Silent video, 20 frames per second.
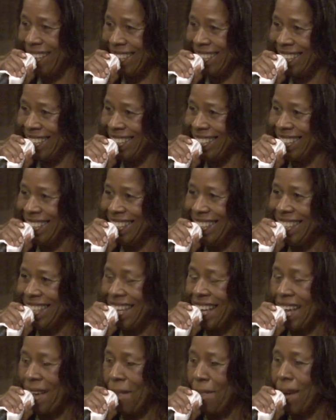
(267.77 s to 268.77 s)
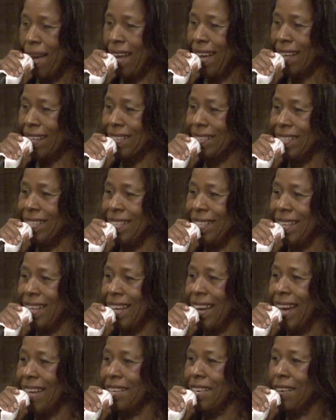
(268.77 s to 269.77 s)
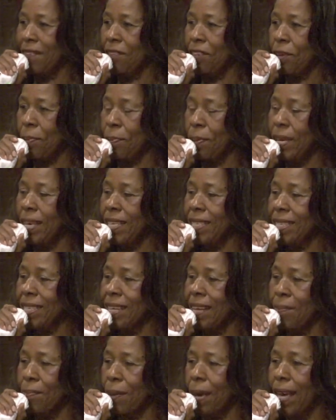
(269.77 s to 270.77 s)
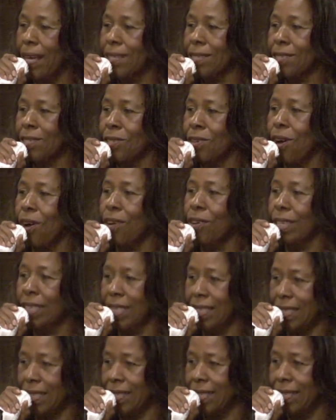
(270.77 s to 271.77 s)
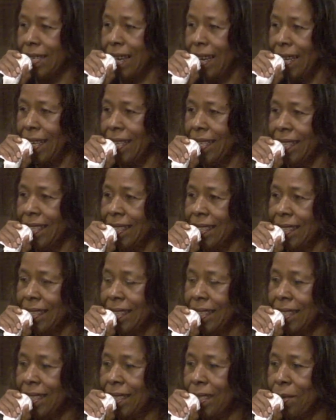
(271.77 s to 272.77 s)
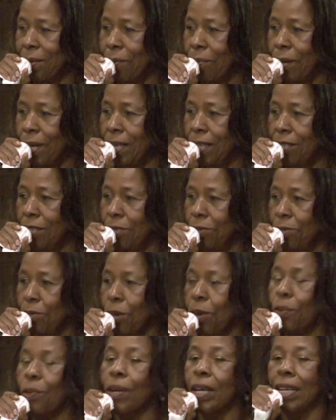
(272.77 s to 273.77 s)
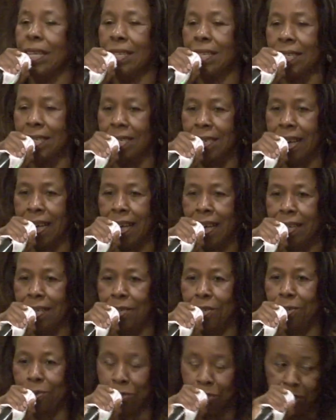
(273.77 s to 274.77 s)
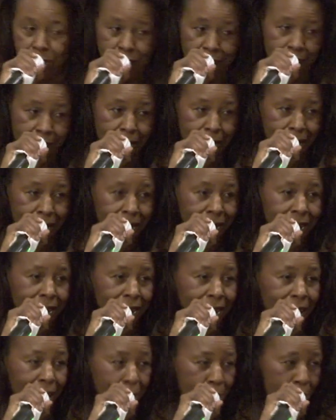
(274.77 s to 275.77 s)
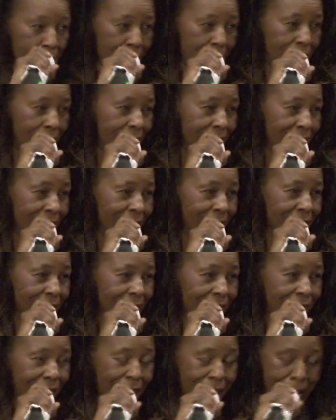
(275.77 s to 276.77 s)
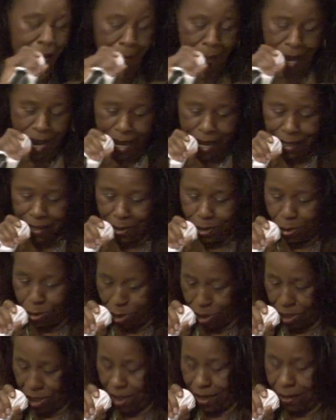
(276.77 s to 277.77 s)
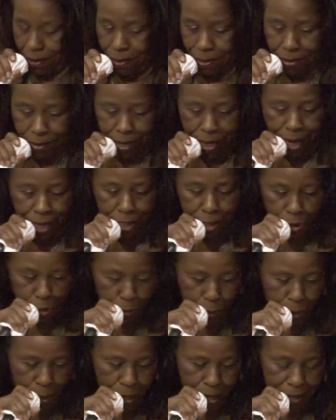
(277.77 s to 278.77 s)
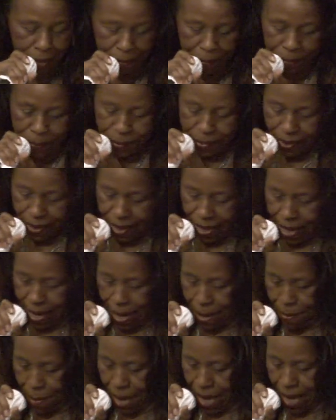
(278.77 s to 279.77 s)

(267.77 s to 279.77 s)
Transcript: Say amen. Amen. Because He said, I give you peace that passes all understanding. When you don't understand, you still got peace. Amen. You still got joy.